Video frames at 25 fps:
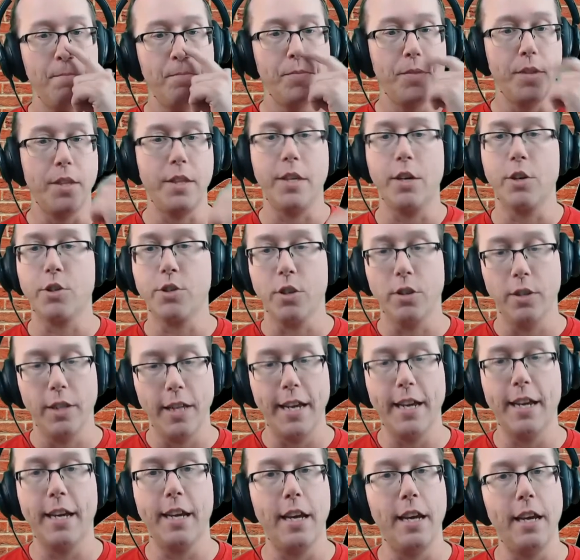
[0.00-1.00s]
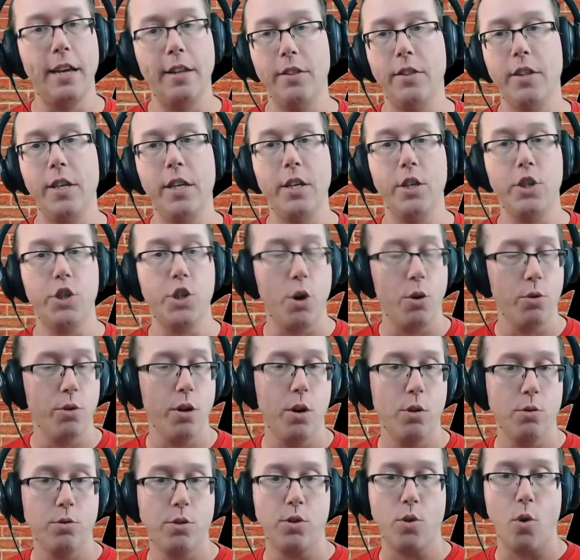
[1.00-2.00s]
There's a link in the show
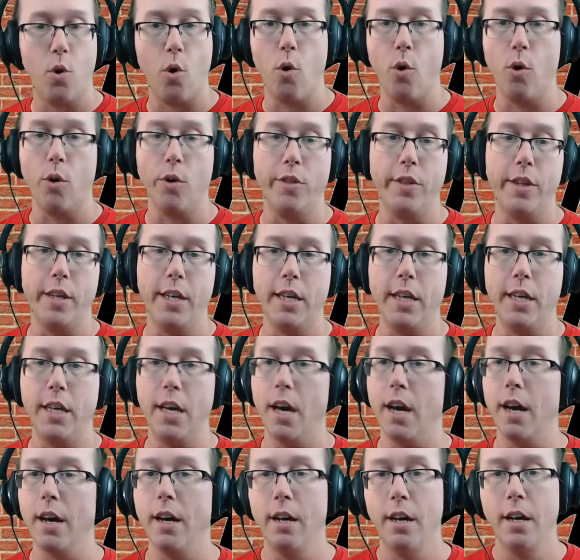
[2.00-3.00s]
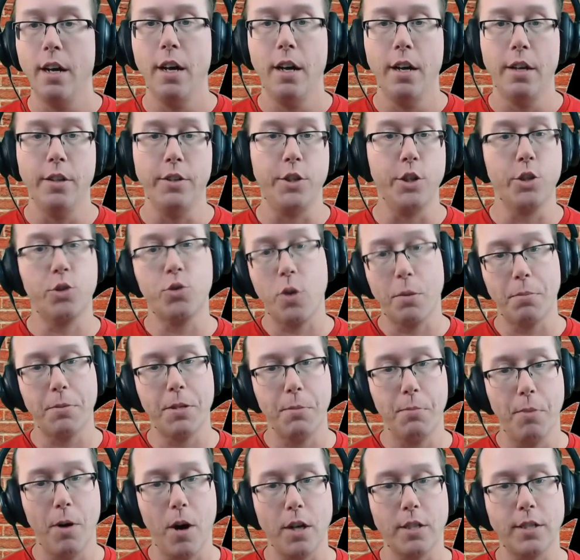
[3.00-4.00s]
notes or the uh,
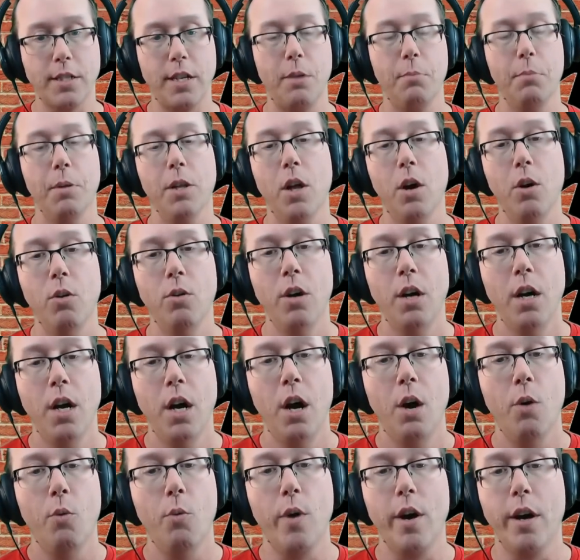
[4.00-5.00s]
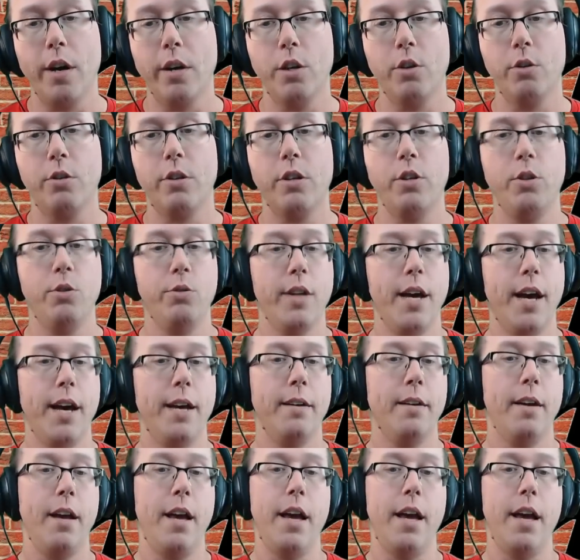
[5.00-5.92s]
description box down below where you can do that.